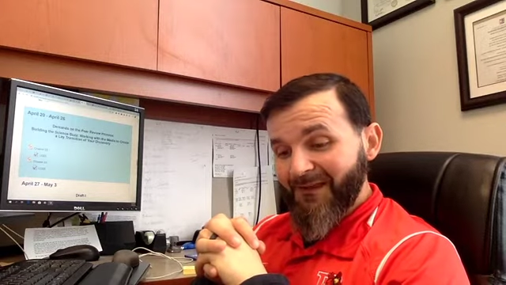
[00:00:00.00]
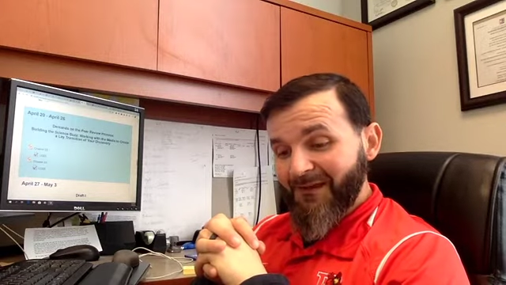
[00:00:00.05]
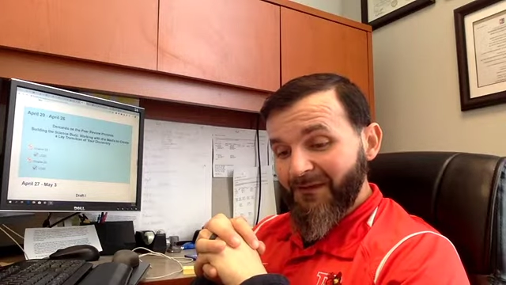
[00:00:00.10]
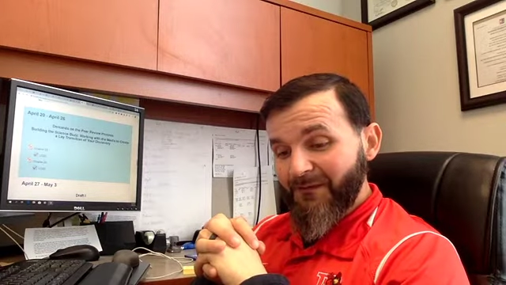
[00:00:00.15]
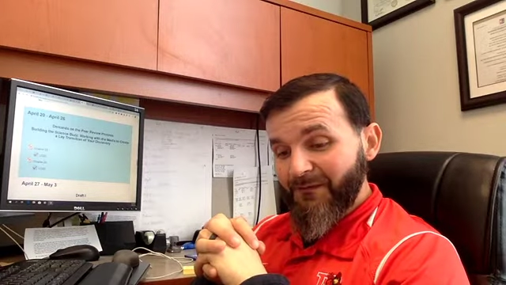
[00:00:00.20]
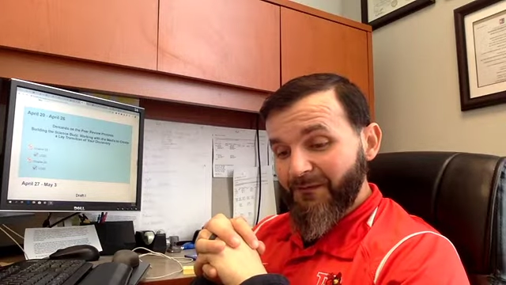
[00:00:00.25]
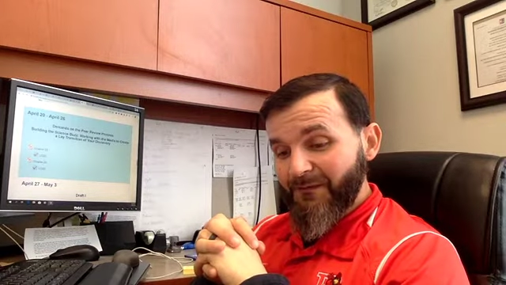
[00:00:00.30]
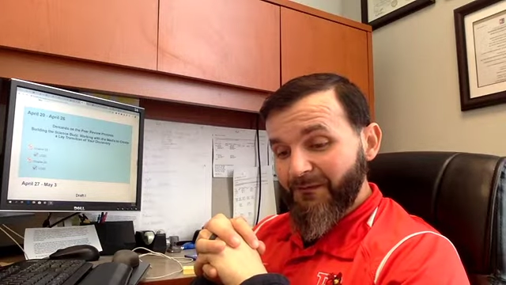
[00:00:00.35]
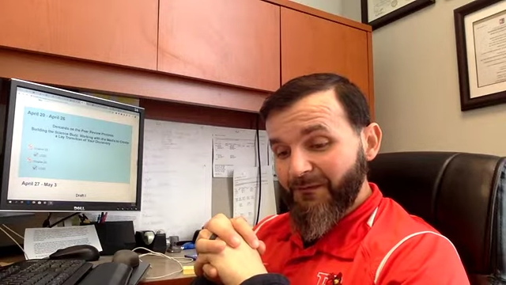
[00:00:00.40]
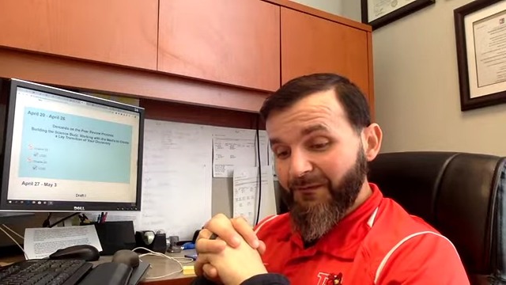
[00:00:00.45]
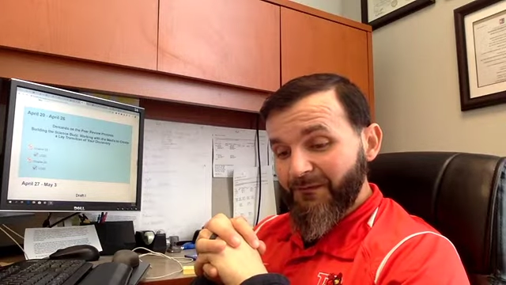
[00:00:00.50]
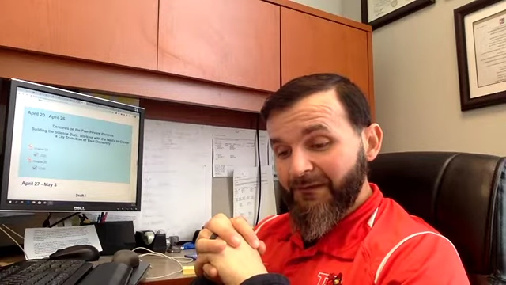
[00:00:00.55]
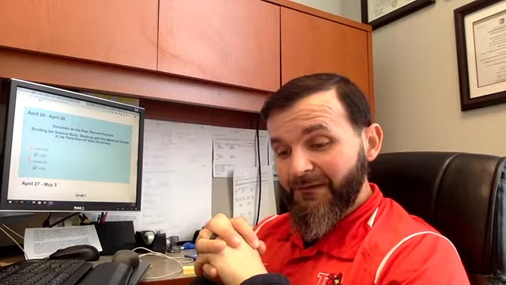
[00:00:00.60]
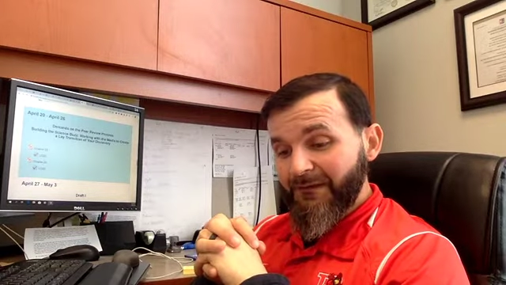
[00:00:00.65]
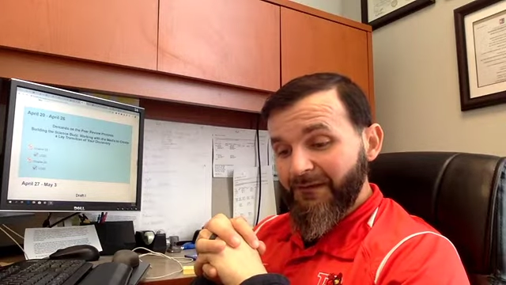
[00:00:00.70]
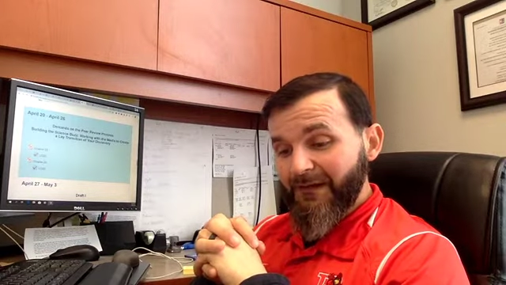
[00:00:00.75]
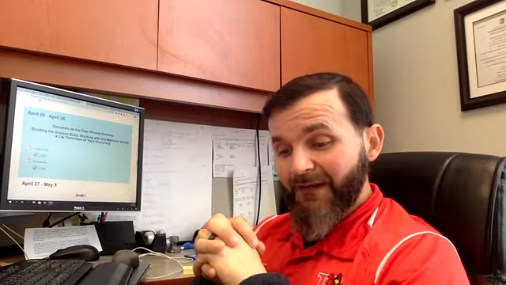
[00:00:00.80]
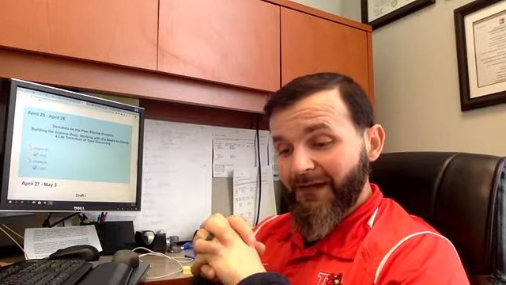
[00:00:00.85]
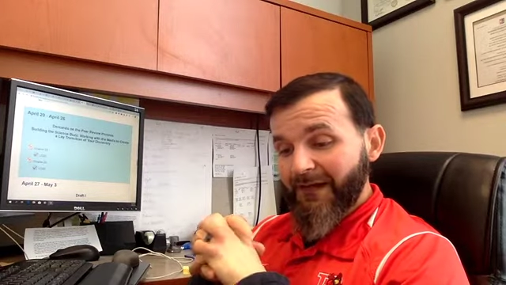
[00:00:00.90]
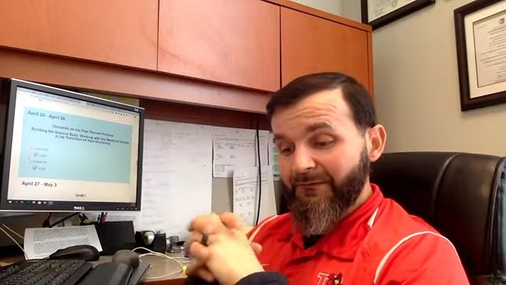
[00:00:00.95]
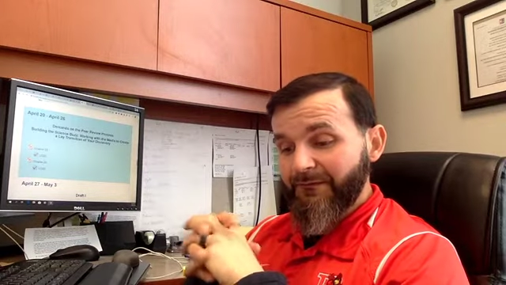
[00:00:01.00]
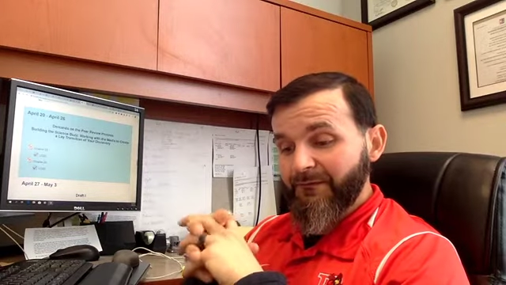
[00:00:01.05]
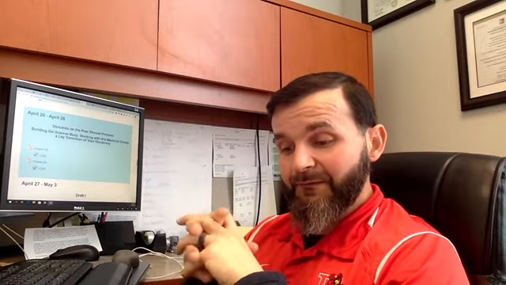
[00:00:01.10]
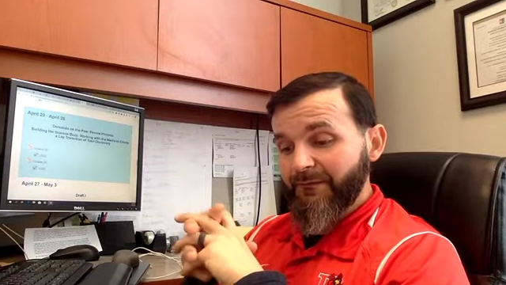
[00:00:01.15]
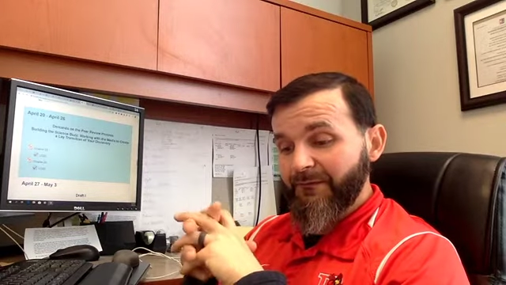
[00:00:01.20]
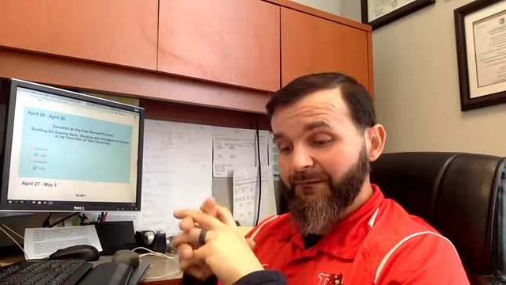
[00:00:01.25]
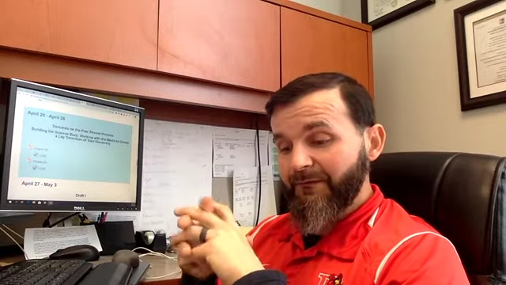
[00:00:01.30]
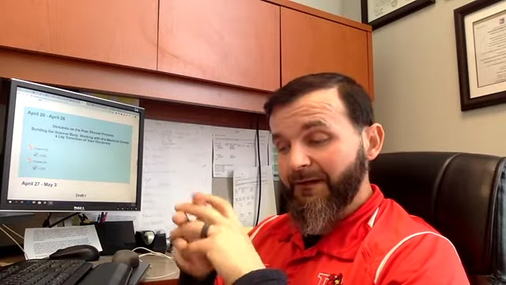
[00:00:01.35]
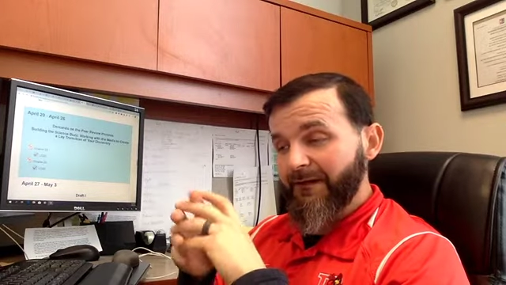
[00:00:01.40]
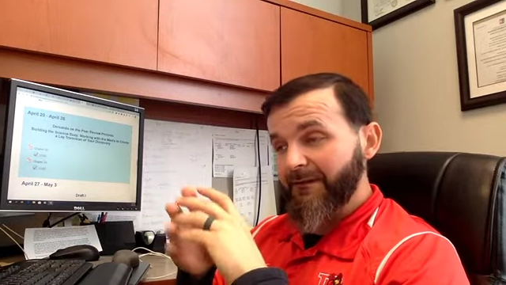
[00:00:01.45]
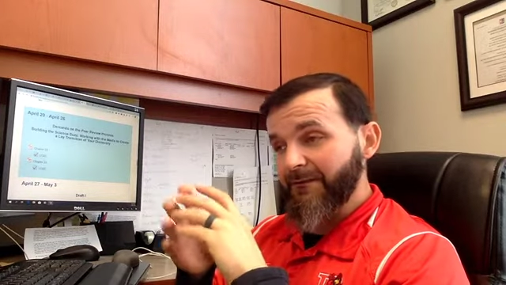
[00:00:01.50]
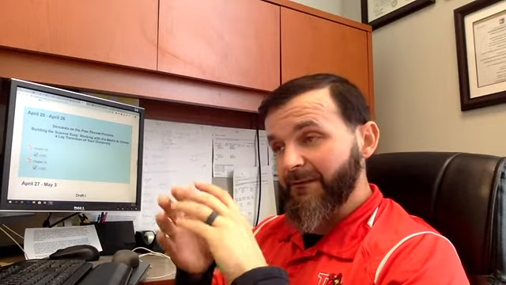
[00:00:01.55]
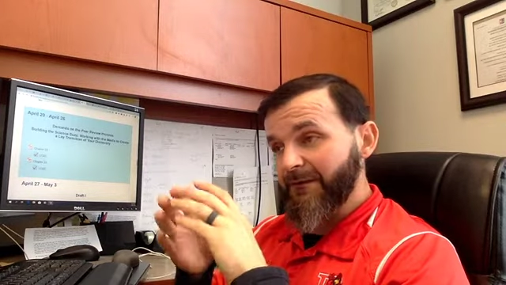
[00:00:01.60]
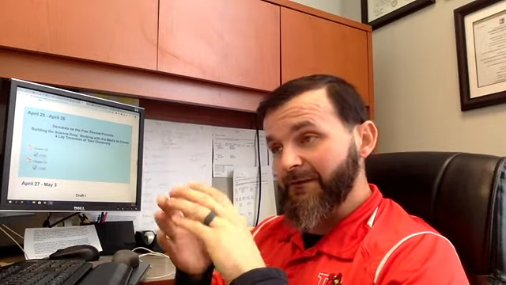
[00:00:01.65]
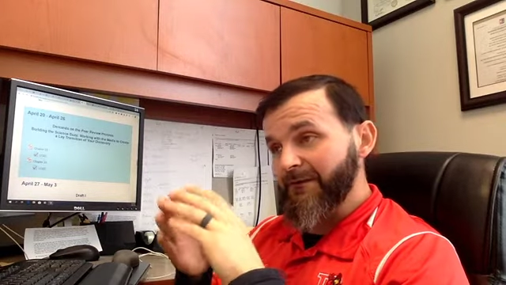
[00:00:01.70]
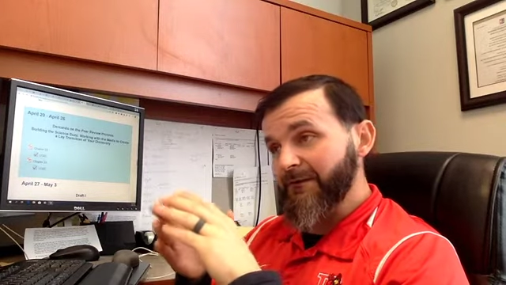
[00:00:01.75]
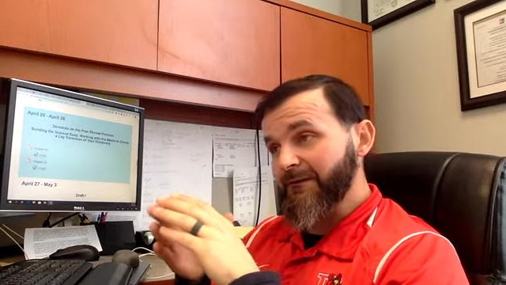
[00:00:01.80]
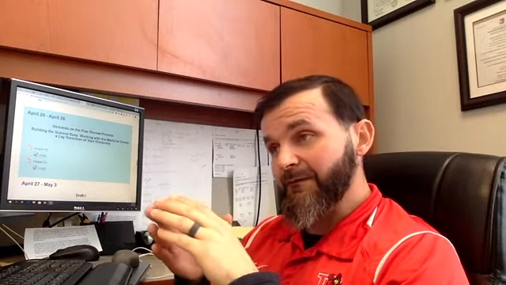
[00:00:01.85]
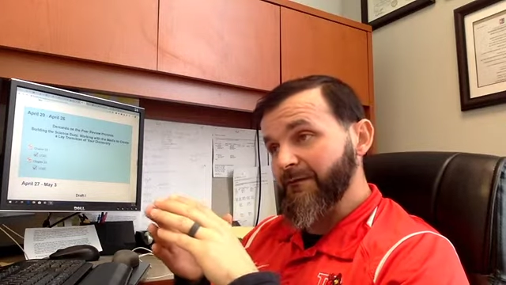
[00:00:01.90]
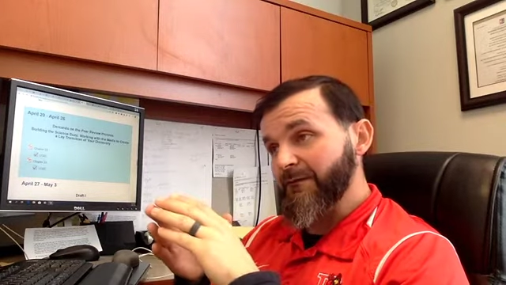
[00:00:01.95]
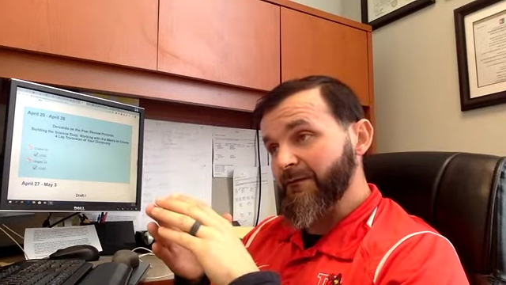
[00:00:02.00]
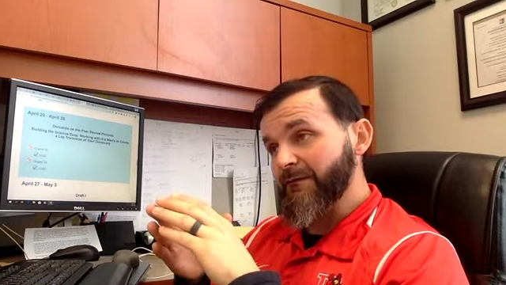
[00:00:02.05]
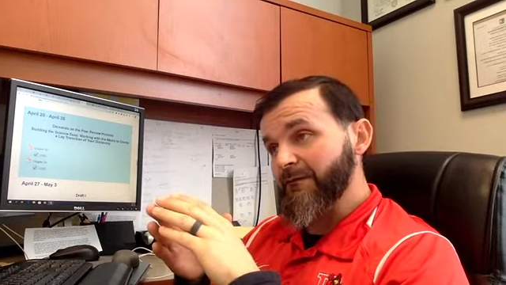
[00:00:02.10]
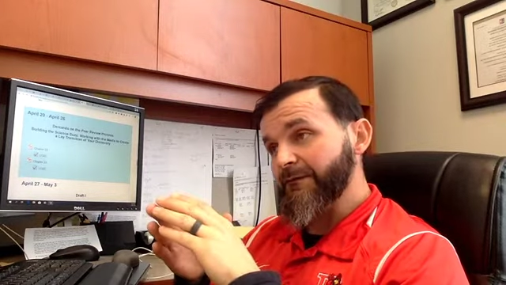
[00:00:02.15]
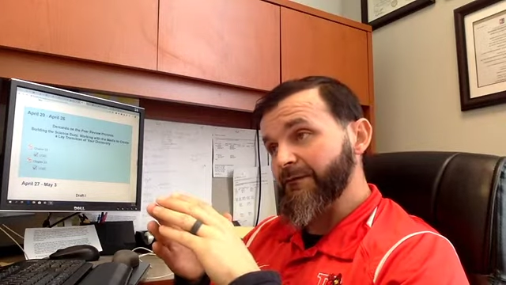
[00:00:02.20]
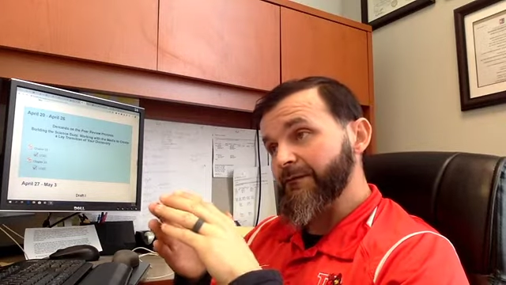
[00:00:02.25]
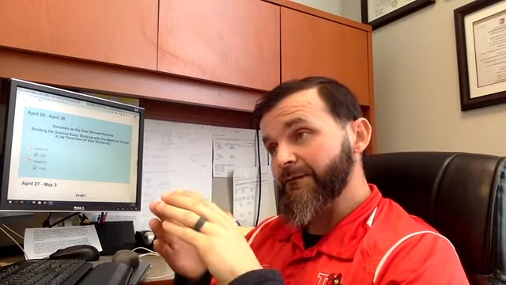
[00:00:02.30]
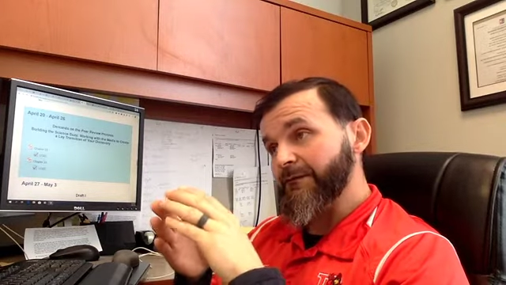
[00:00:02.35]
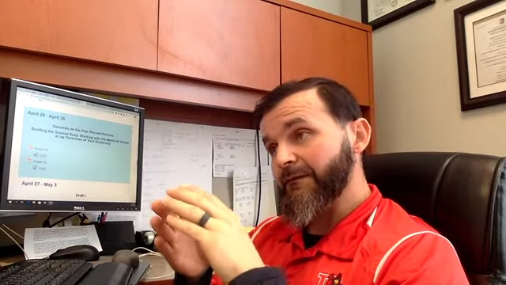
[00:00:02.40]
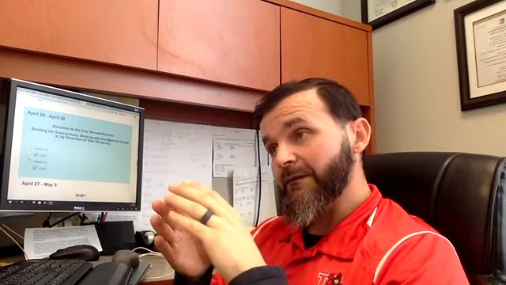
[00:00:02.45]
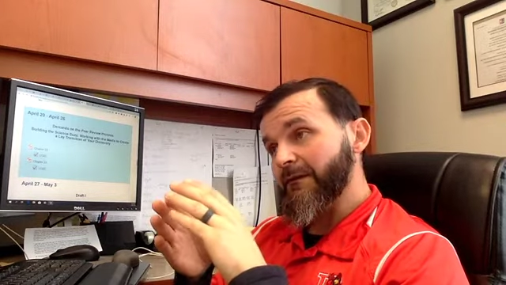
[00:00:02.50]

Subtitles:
You have to be very meticulous,